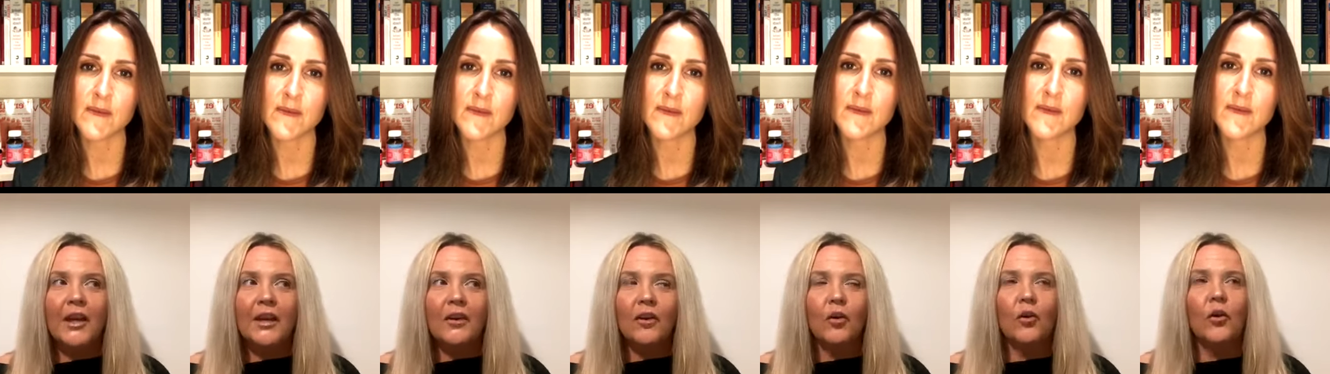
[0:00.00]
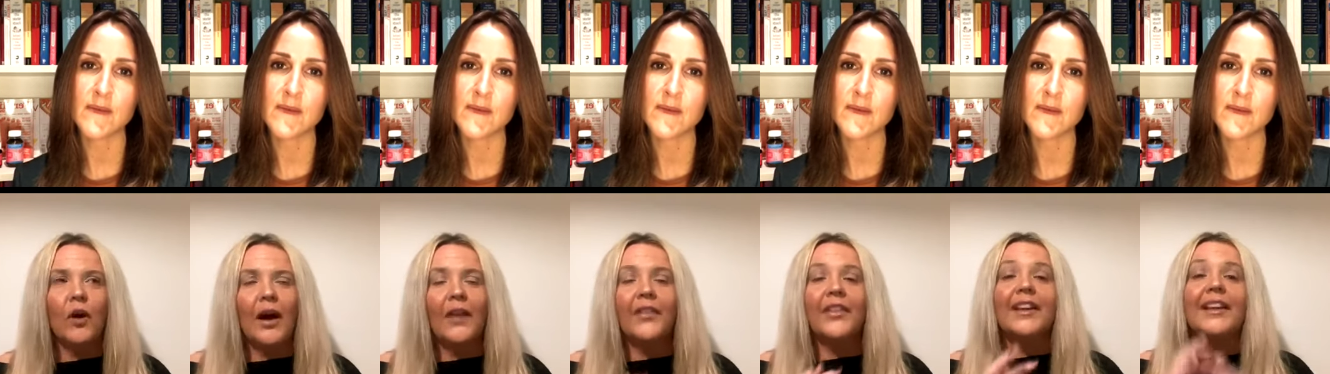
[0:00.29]

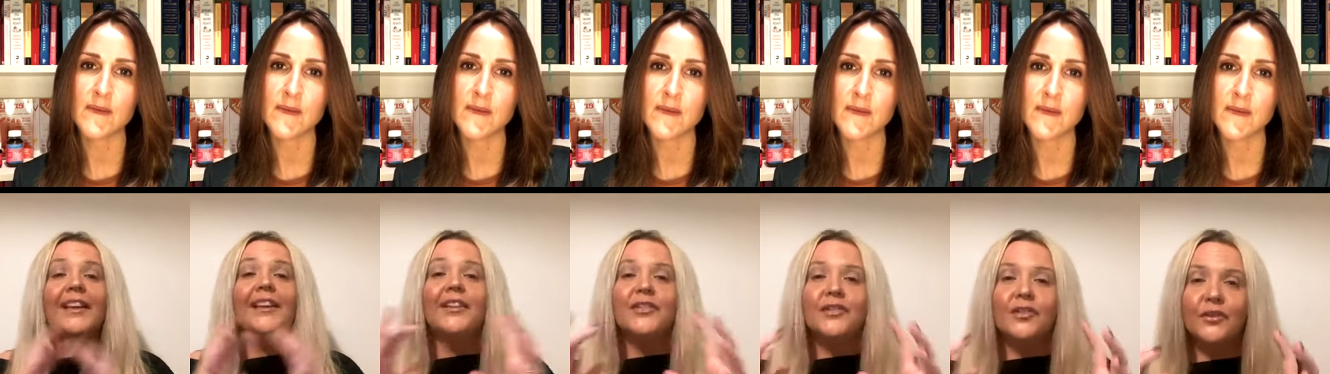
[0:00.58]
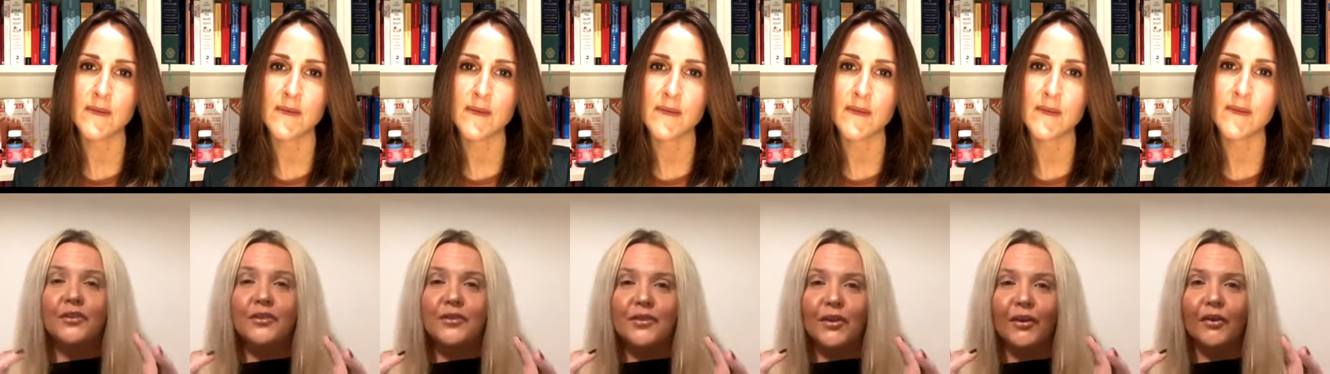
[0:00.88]
Speaker 1: or other
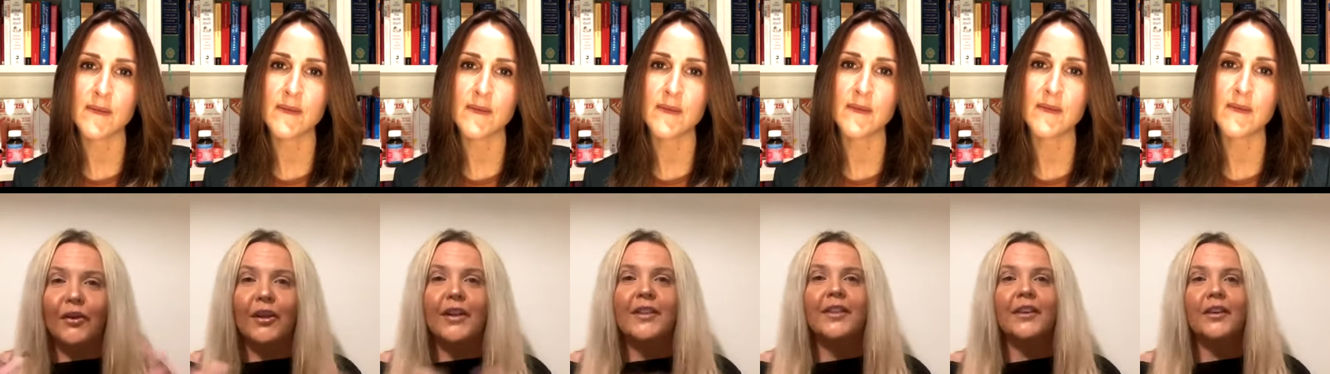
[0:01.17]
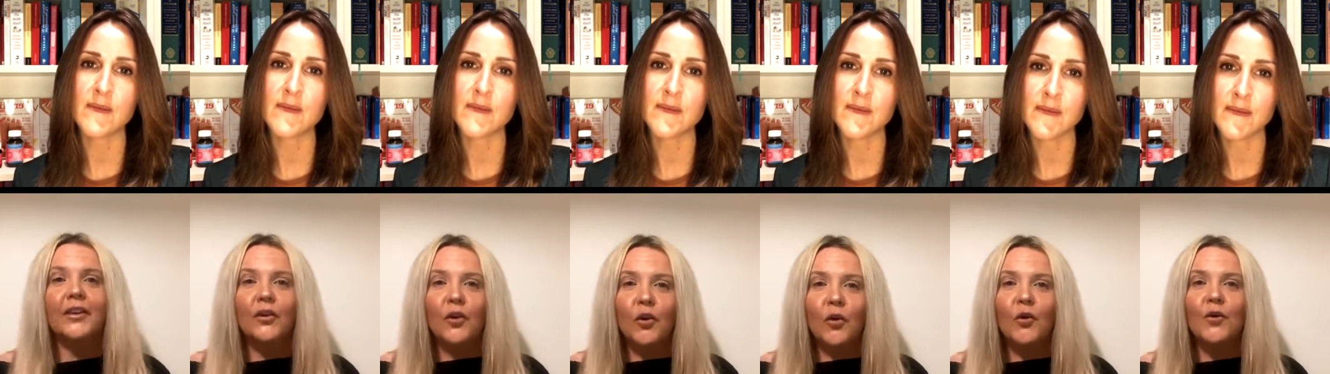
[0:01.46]
issues, sorry, that
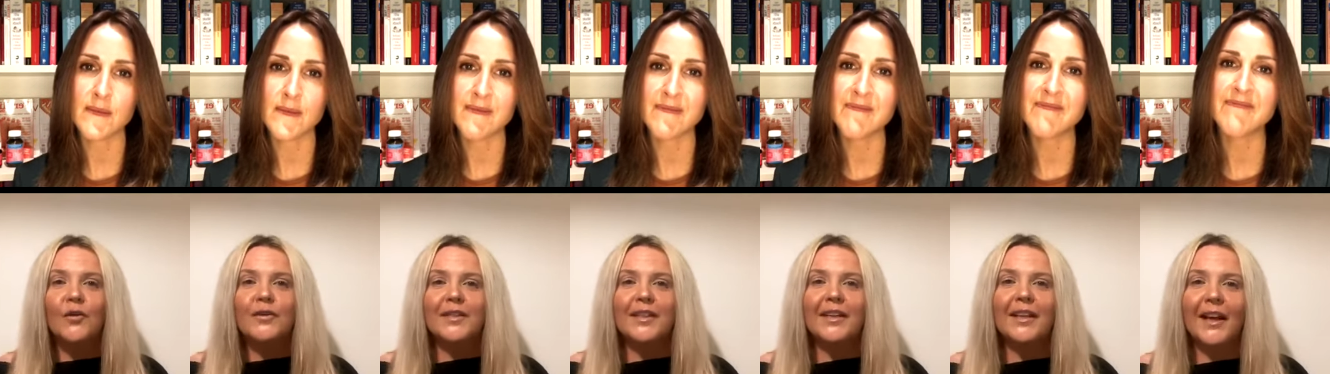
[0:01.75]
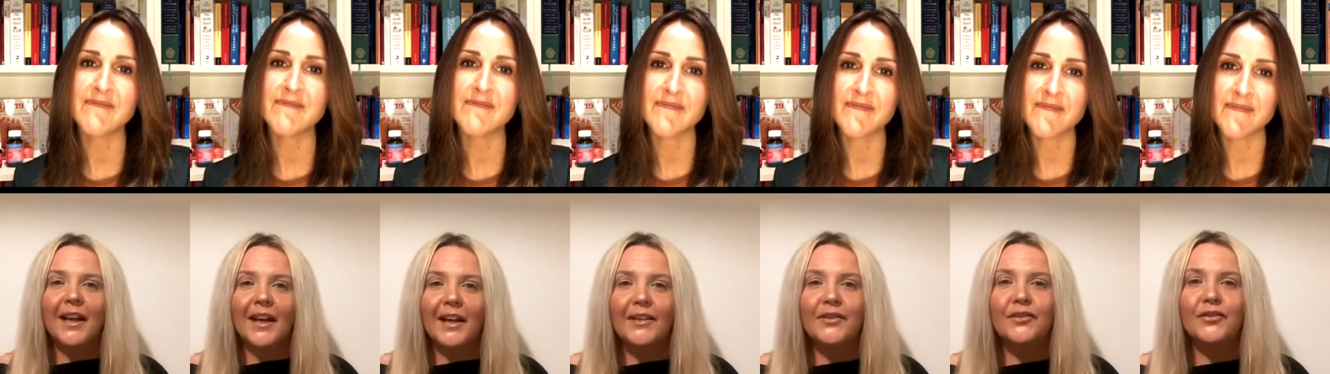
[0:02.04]
are causing
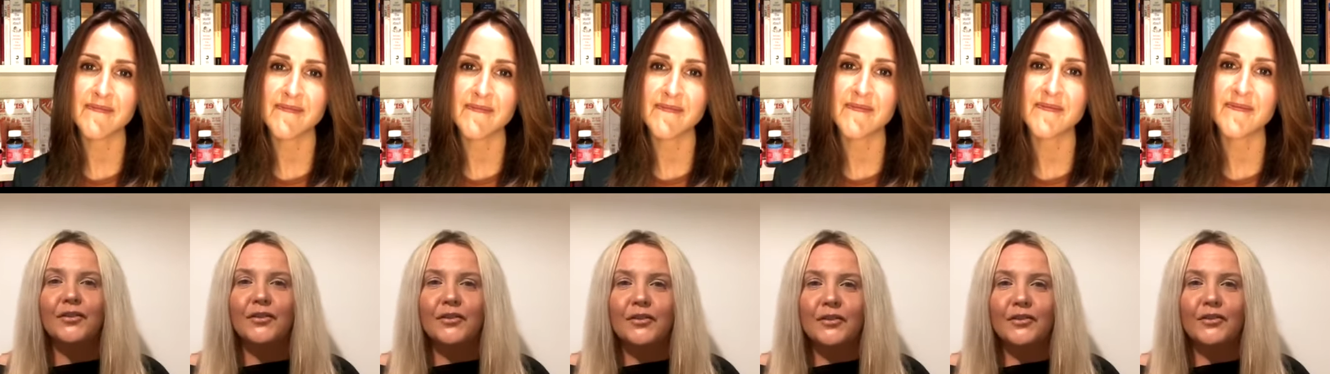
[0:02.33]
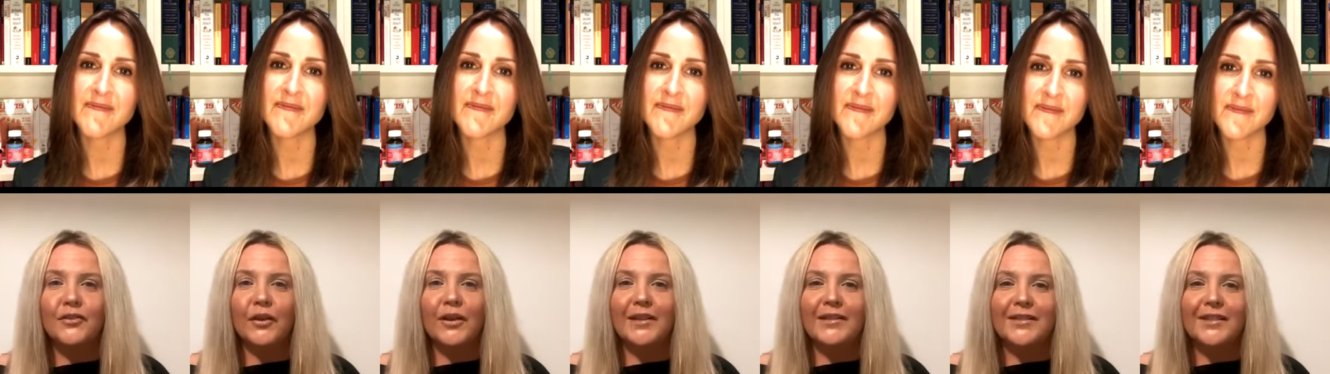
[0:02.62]
undue
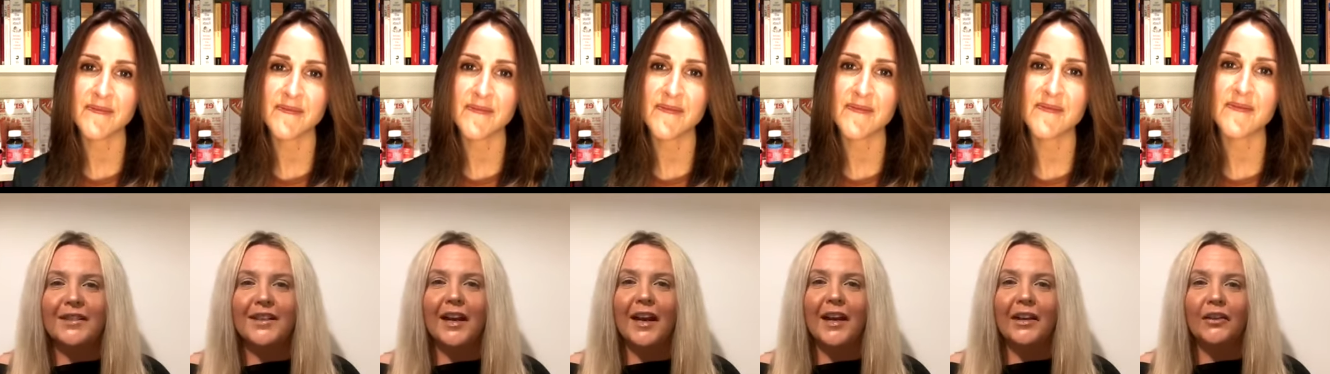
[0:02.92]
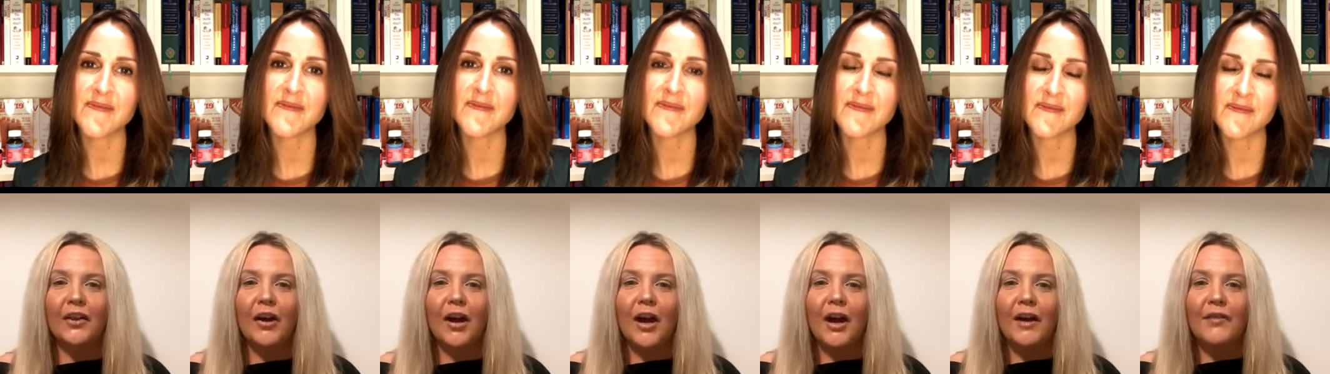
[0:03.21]
stress in our
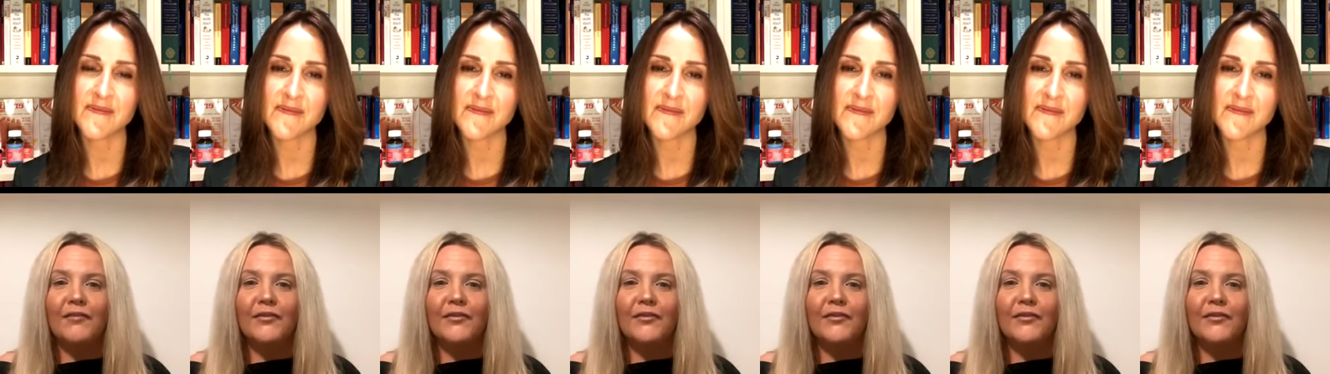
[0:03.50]
life